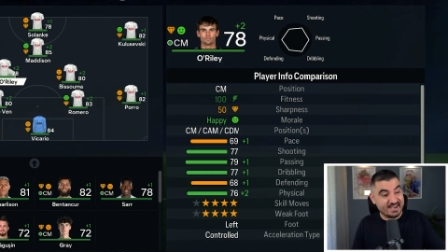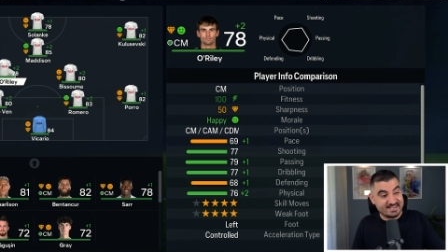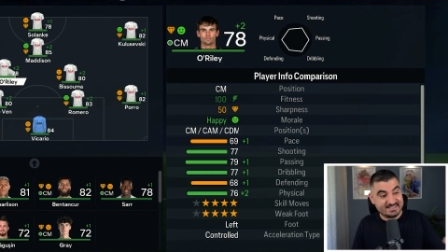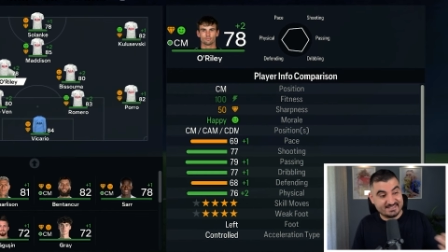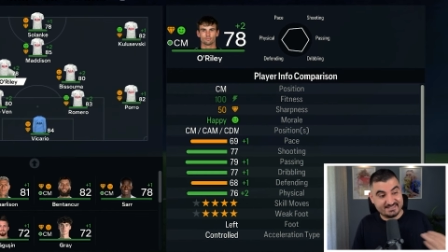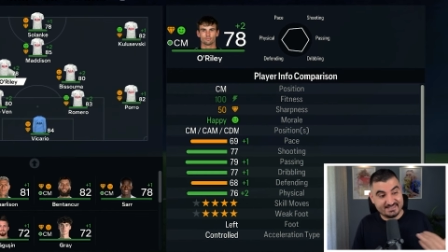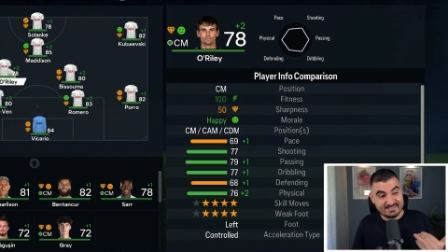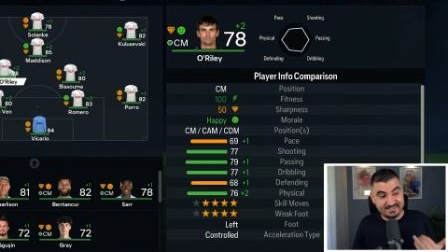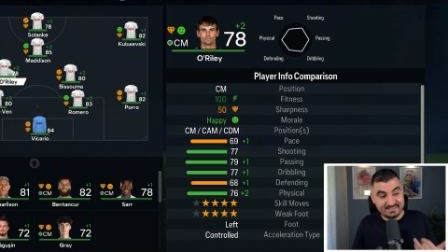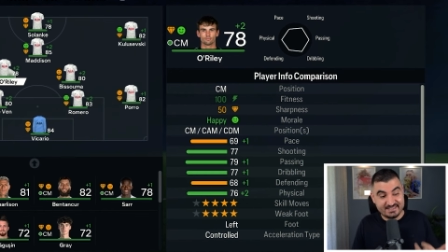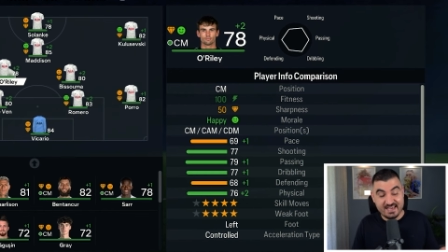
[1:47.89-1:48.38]

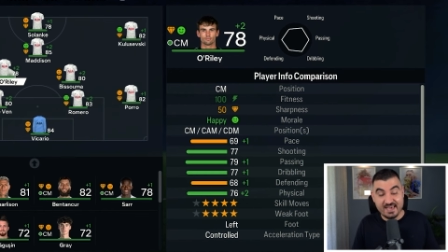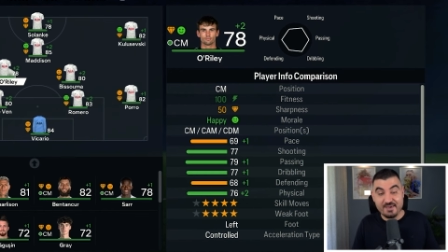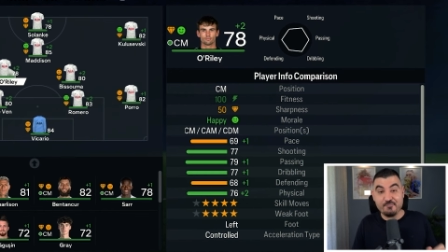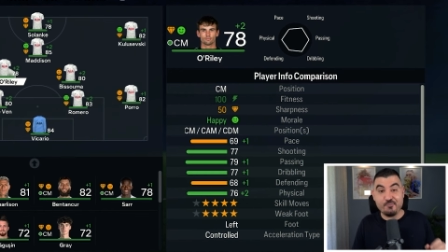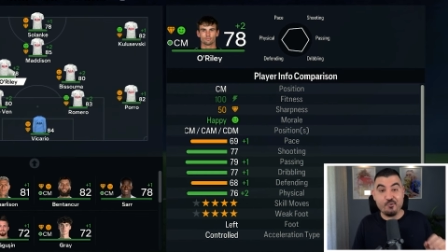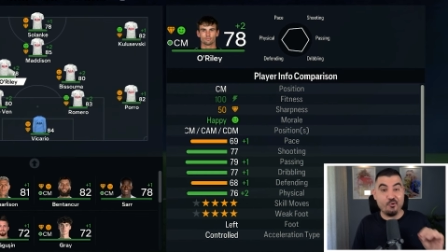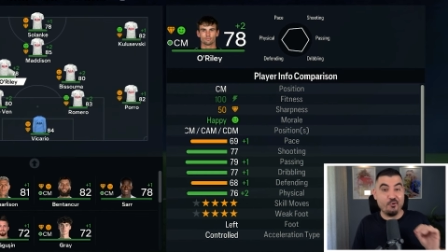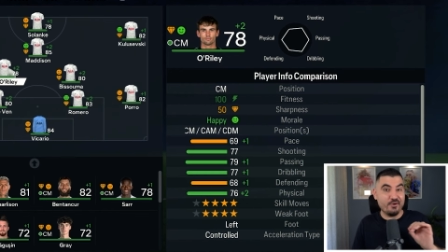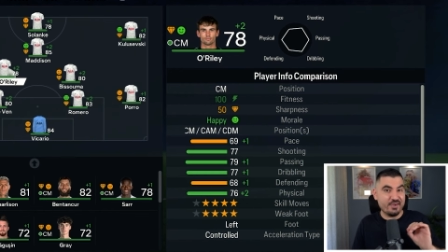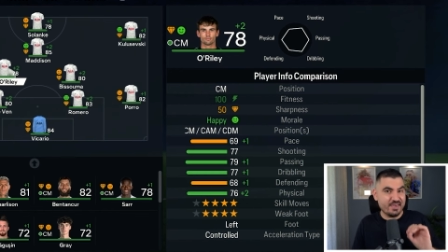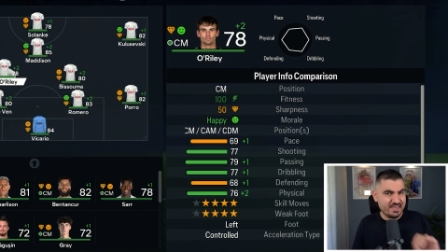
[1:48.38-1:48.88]
as a
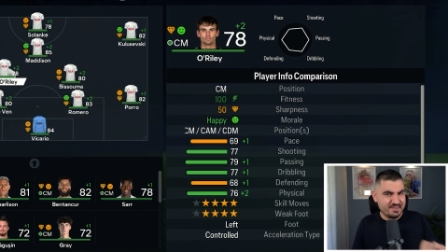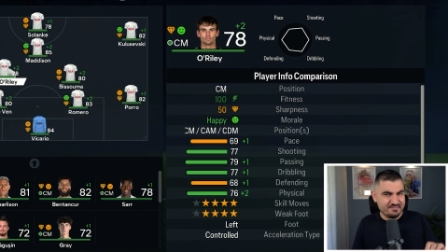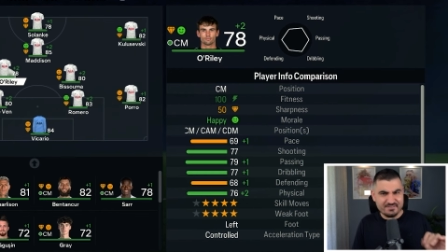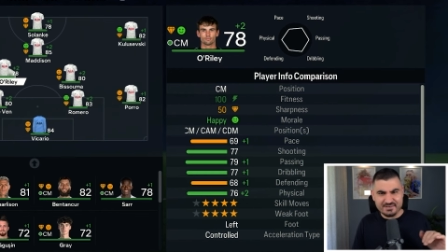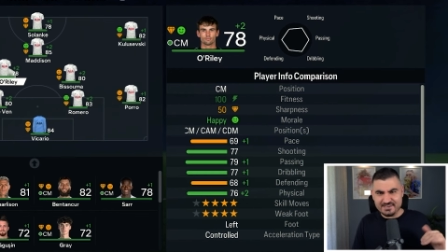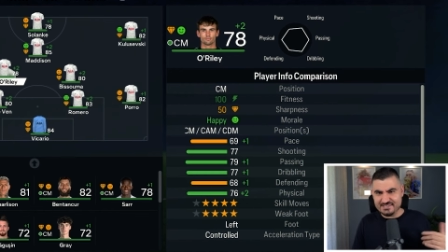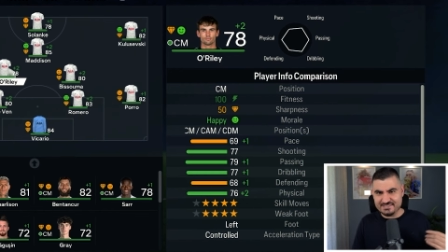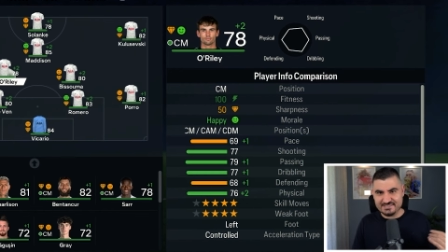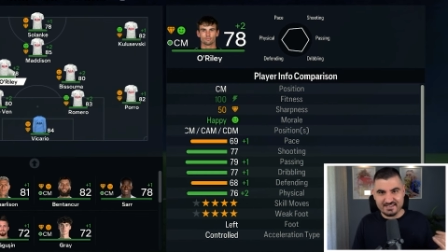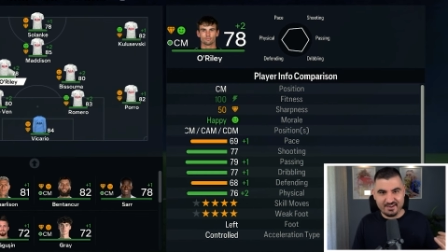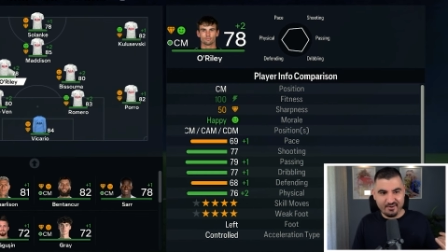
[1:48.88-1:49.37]
cam or
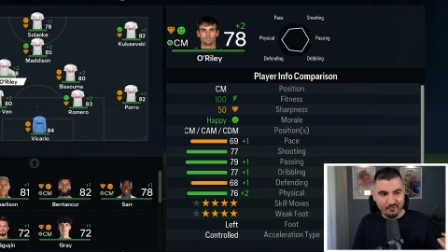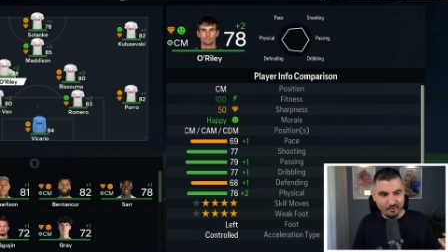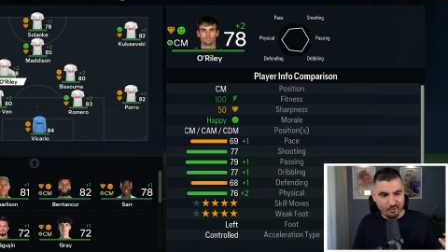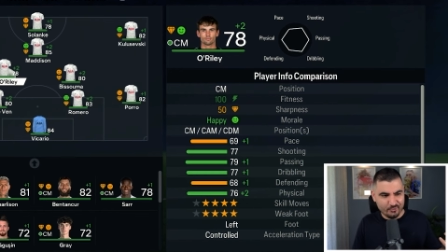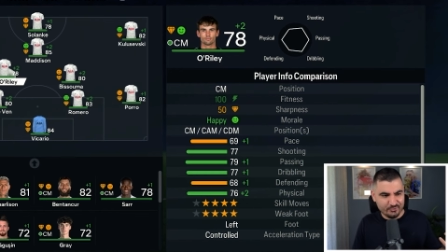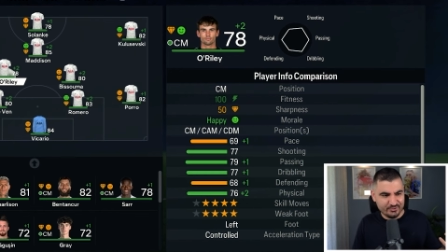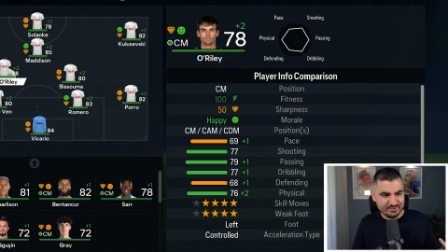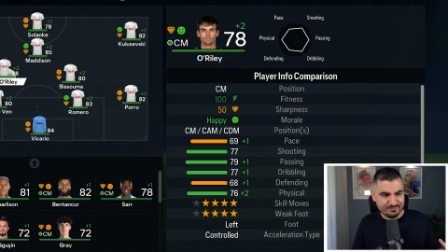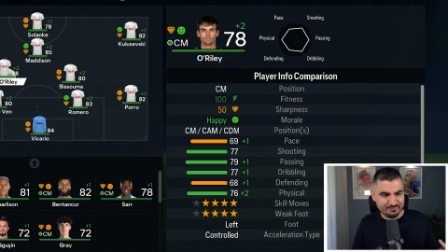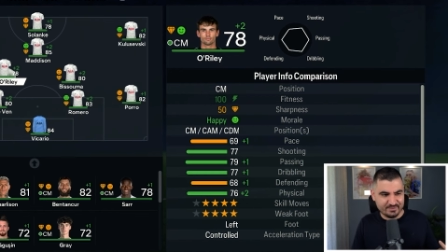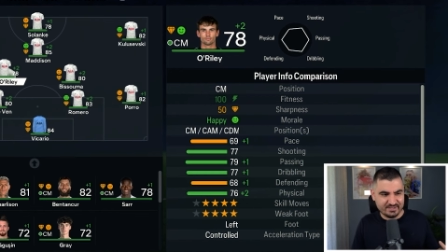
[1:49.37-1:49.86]
even as a
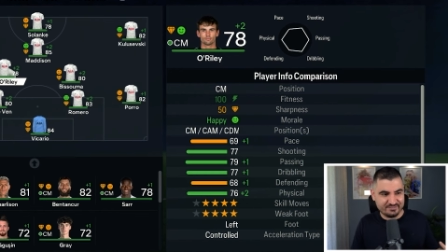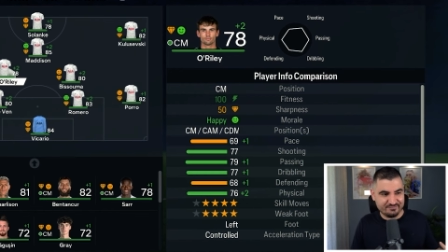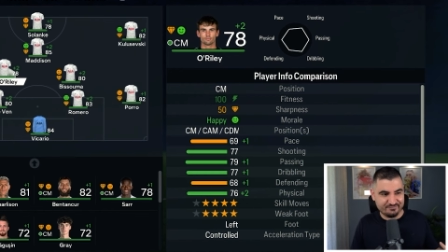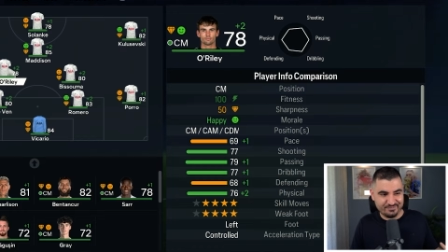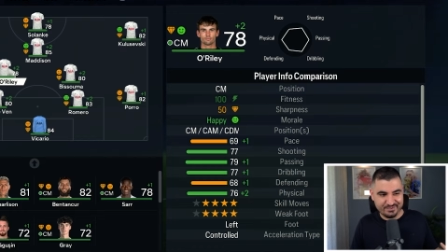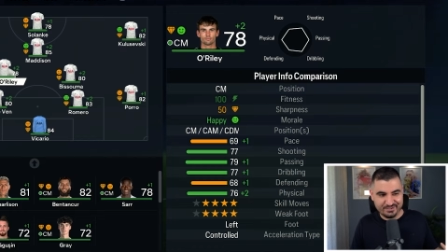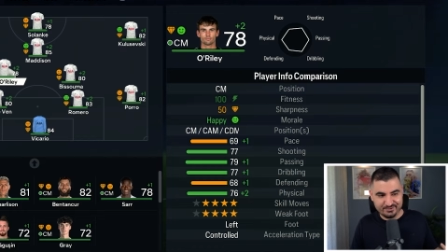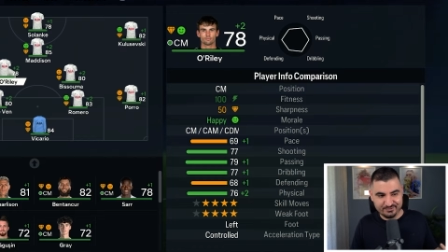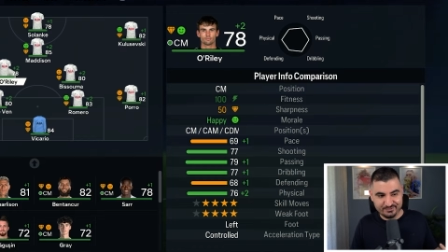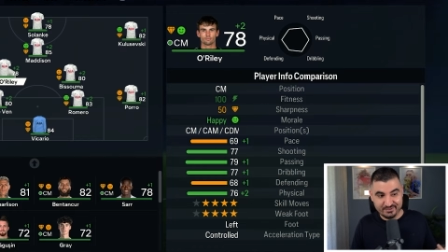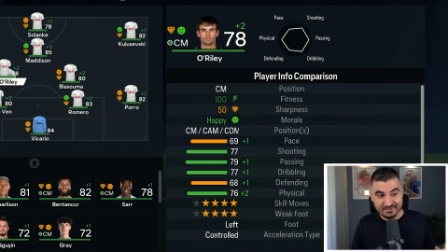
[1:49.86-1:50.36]
holding
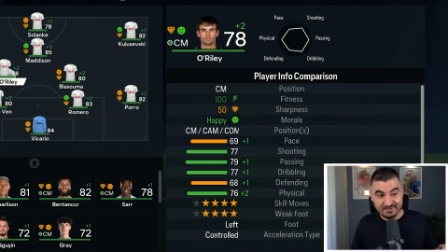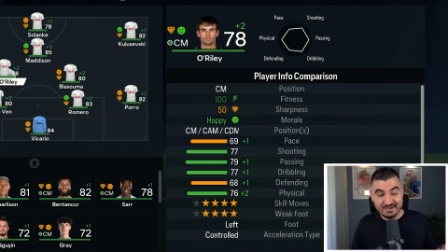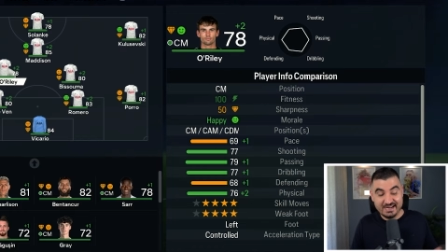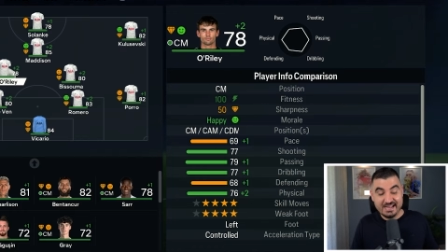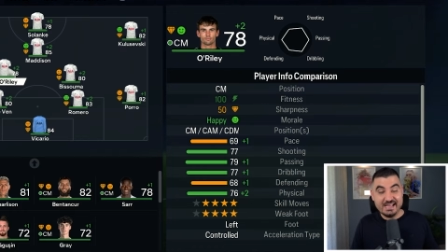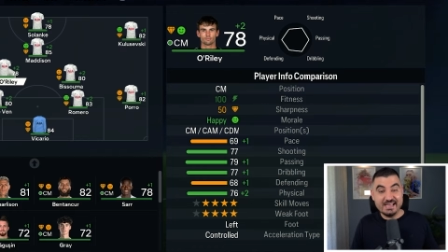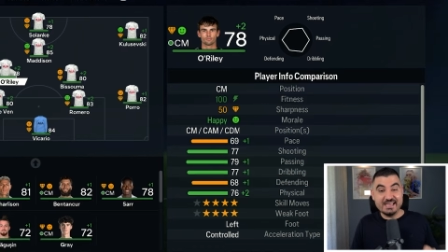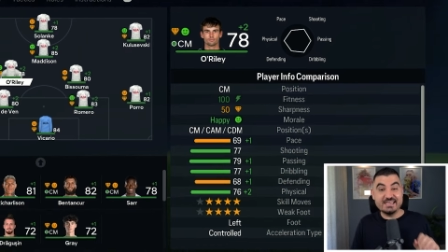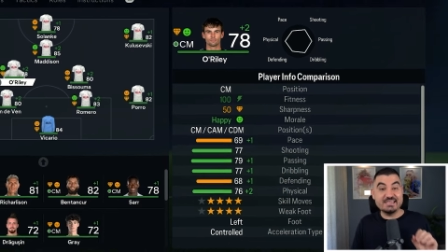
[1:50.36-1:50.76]
midfielder.